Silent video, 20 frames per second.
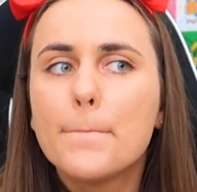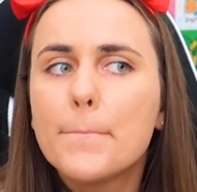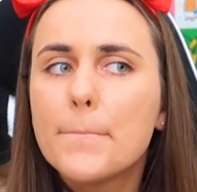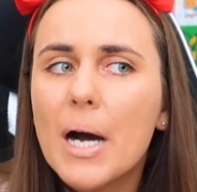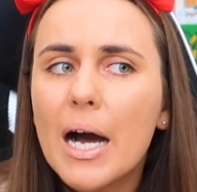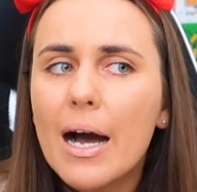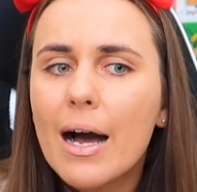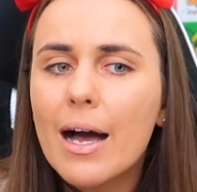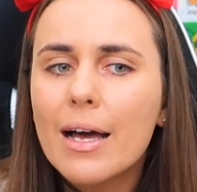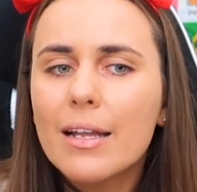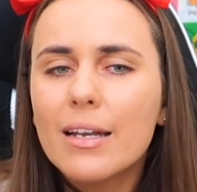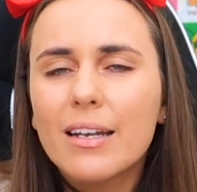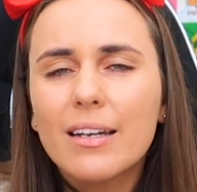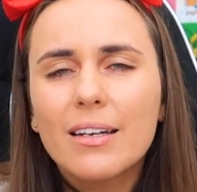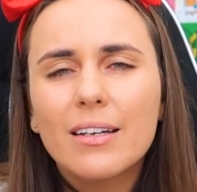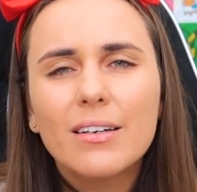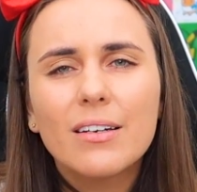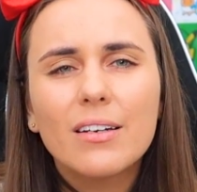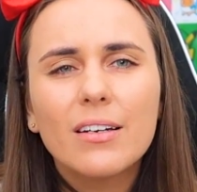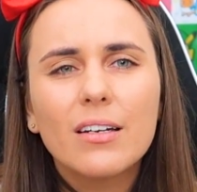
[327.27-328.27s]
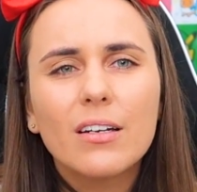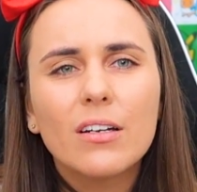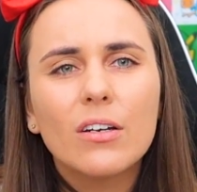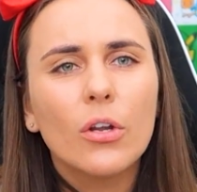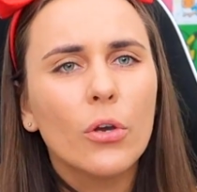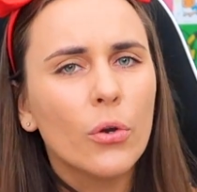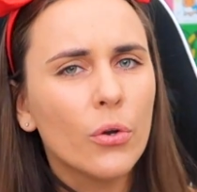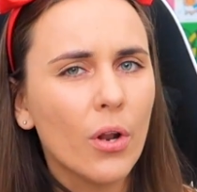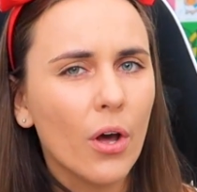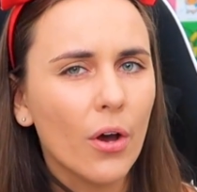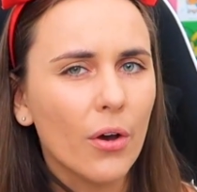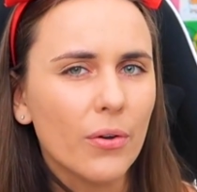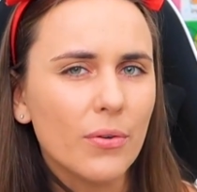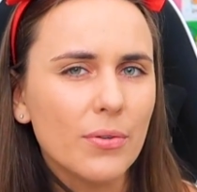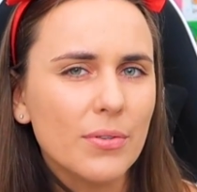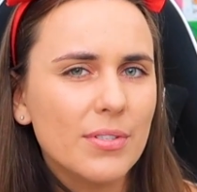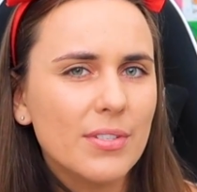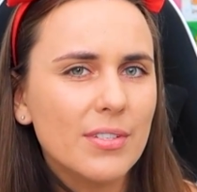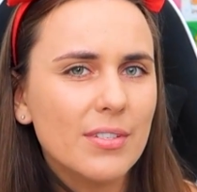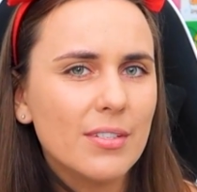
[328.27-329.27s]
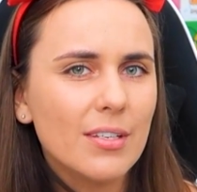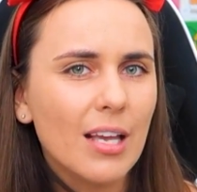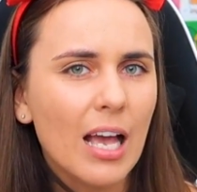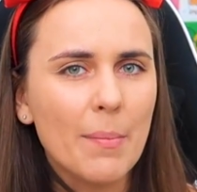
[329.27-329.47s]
but who knows?